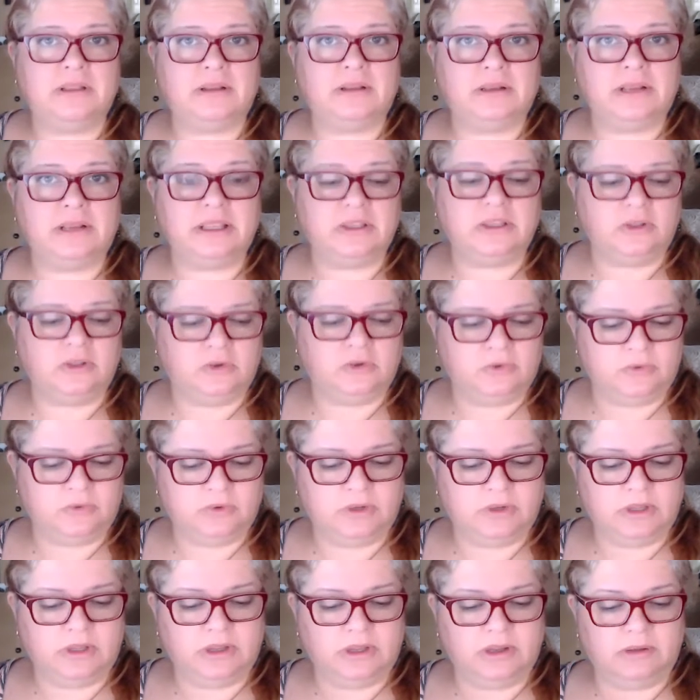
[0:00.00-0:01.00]
let you
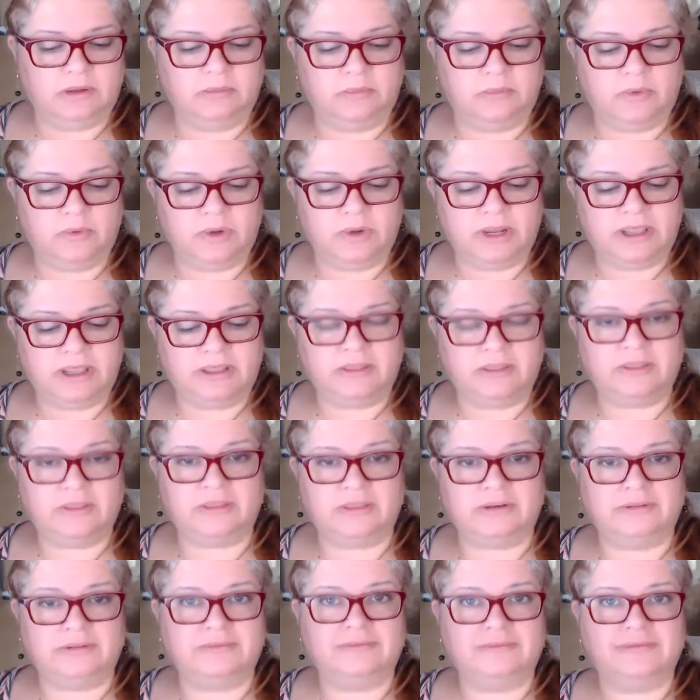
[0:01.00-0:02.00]
breathe
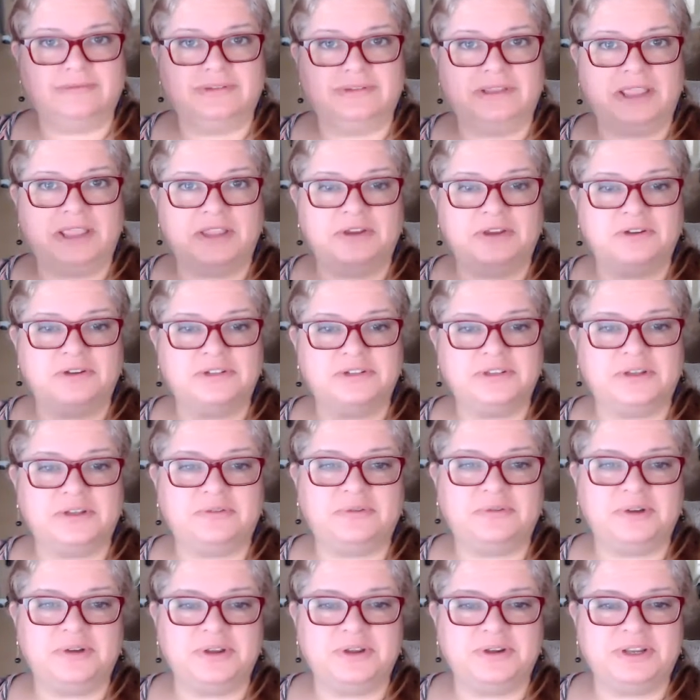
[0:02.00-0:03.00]
and get yourself
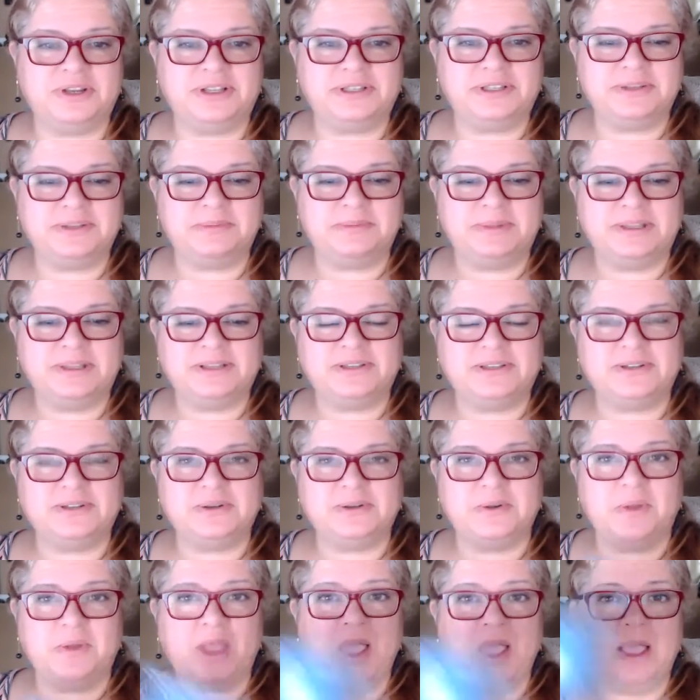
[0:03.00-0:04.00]
where you need to be
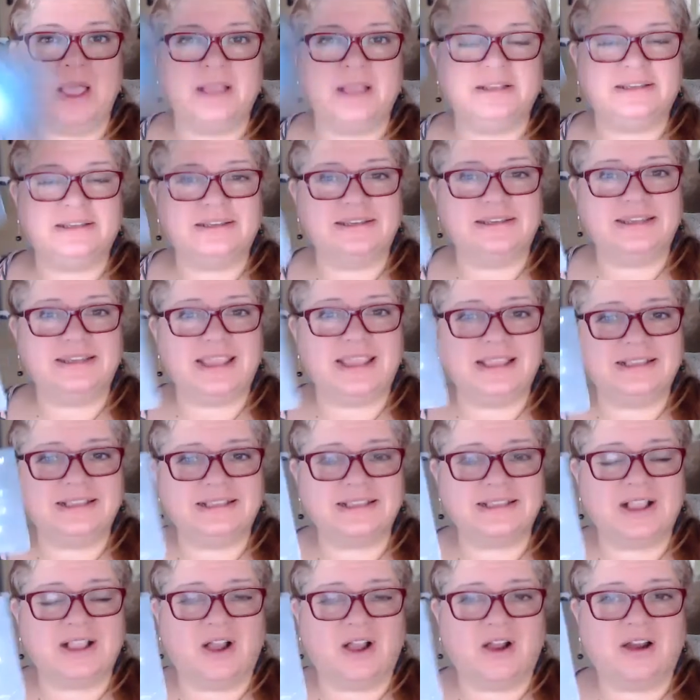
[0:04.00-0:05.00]
to.
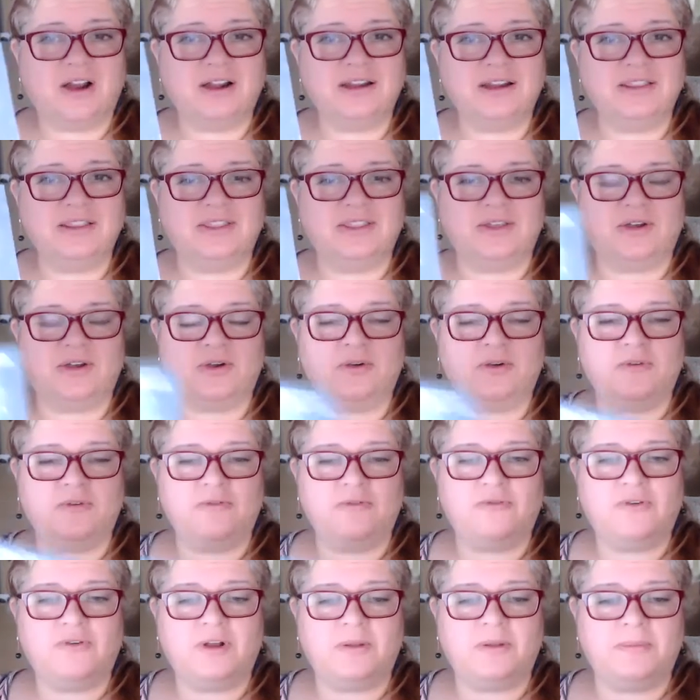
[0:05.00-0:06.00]
Today's card, though,
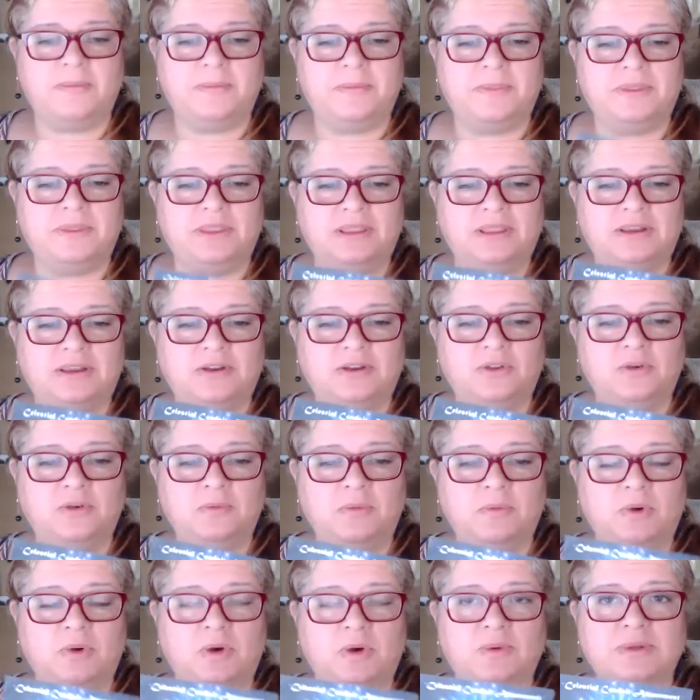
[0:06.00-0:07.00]
from the new
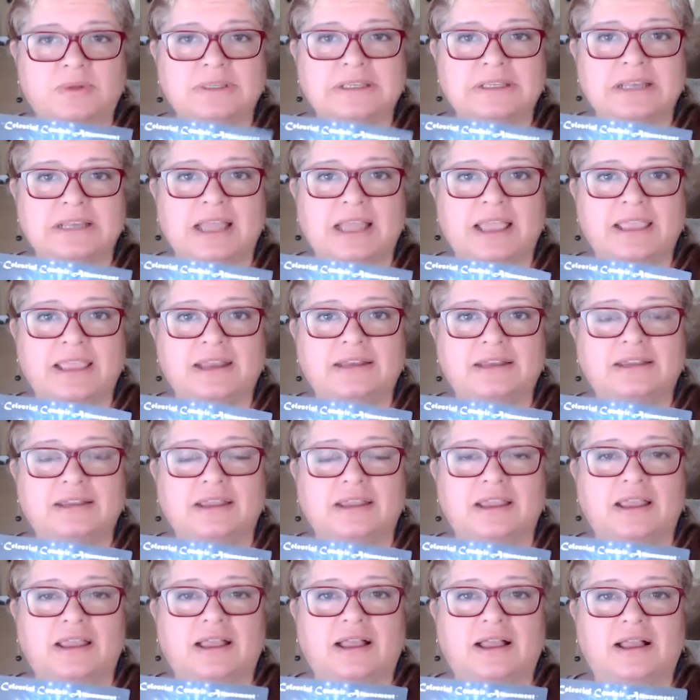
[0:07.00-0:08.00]
Moira's Light
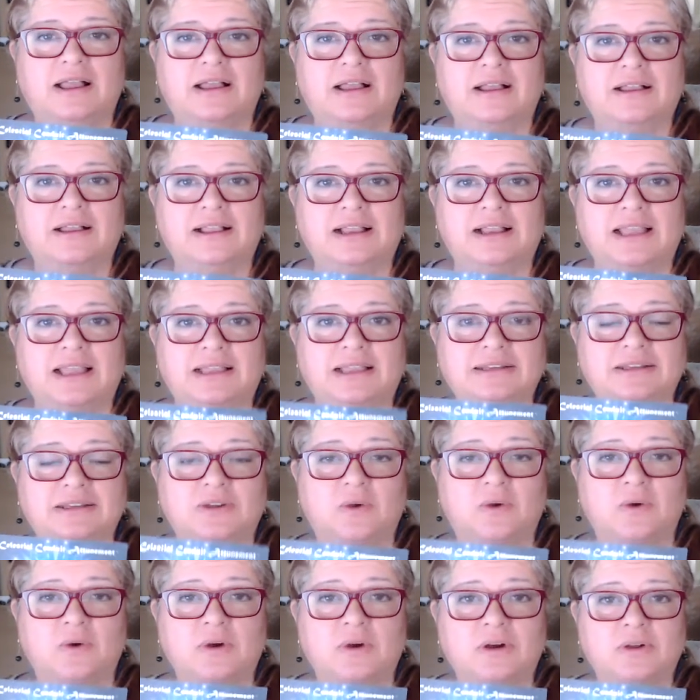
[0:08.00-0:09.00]

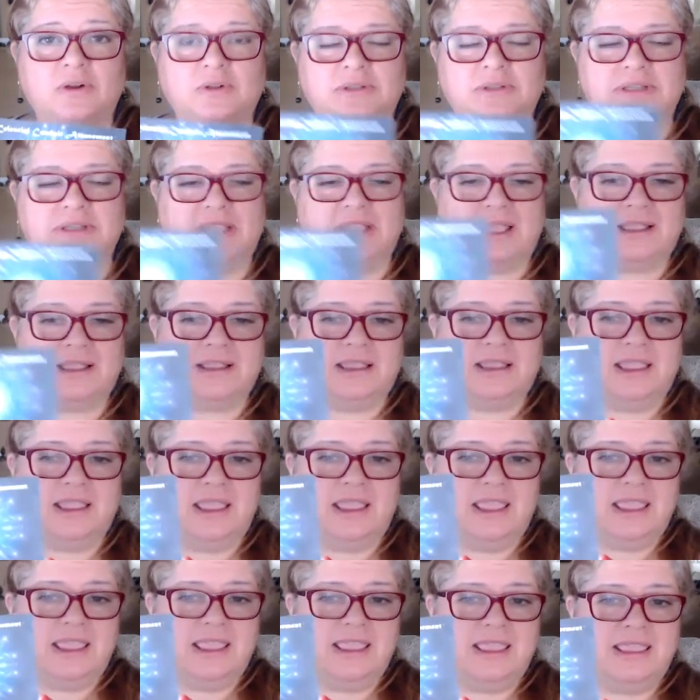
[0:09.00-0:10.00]
Galactic Oracle deck
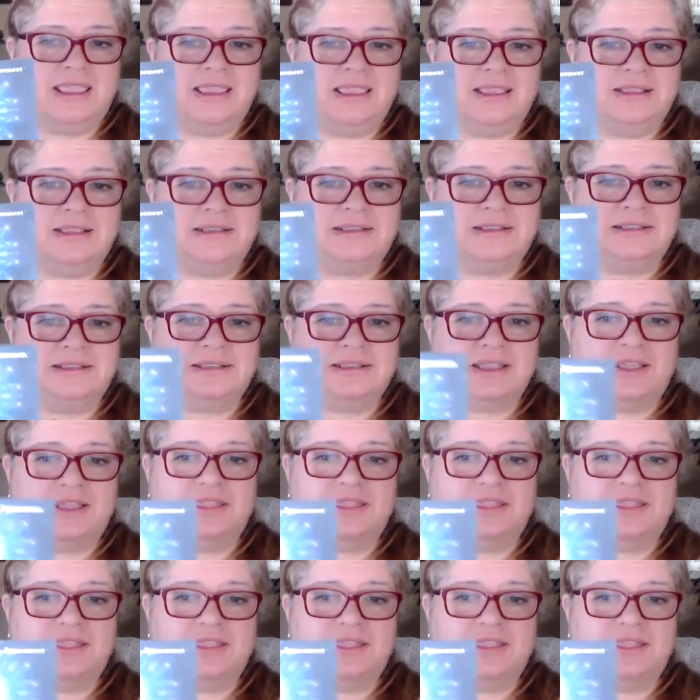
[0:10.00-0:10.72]
is